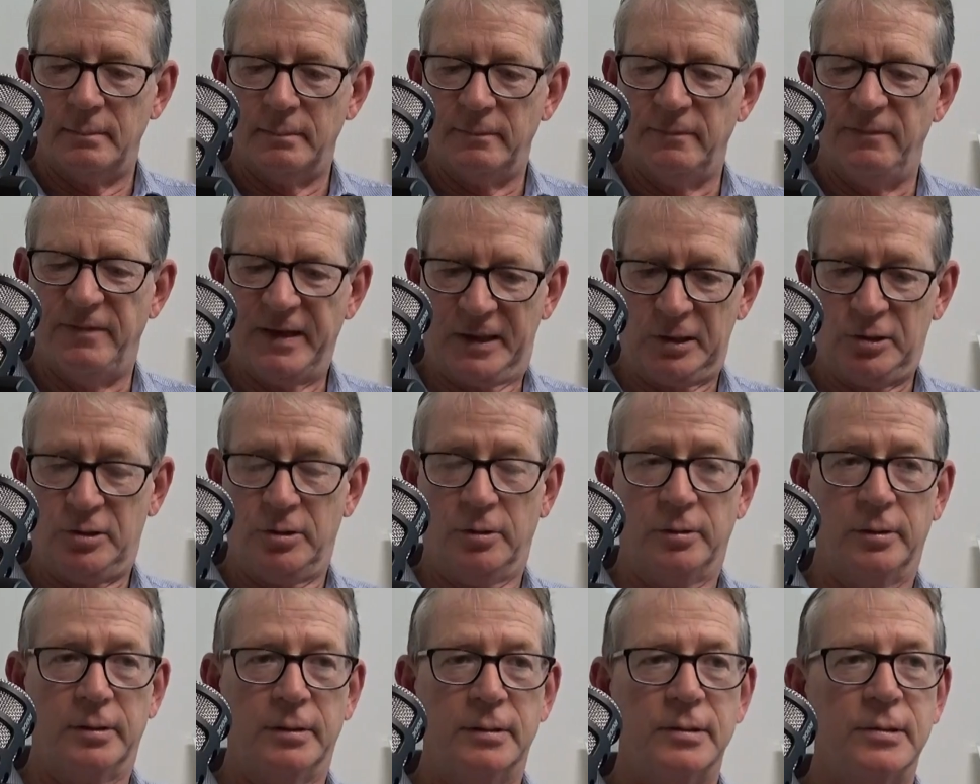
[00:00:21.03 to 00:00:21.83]

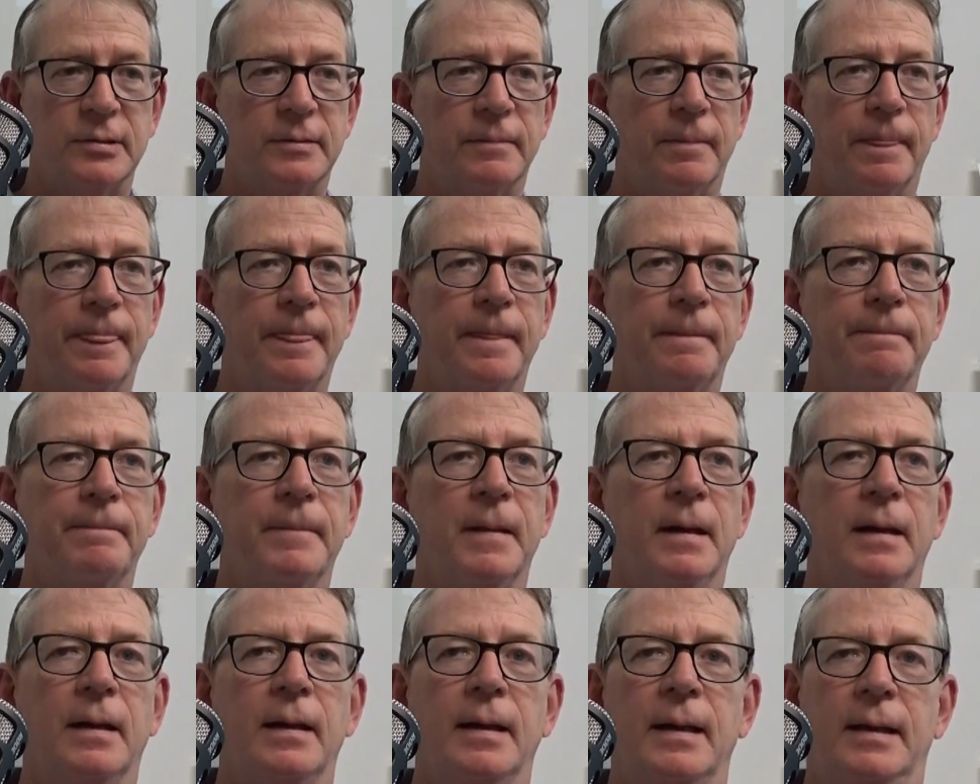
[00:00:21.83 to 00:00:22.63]
victors
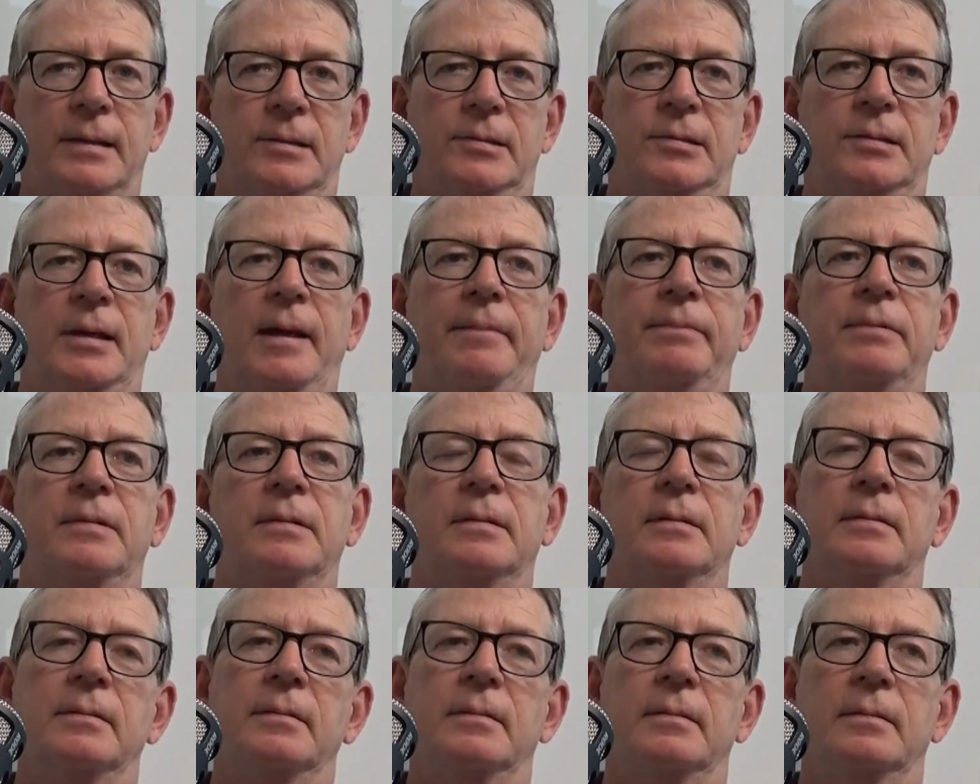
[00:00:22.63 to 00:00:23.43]

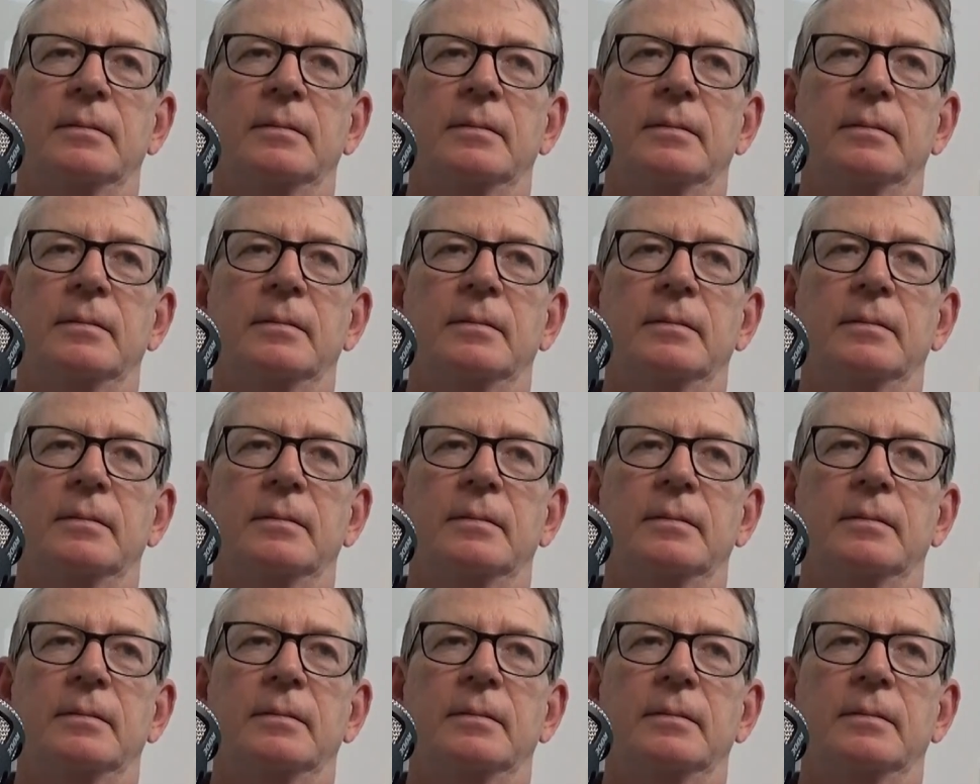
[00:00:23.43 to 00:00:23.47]
except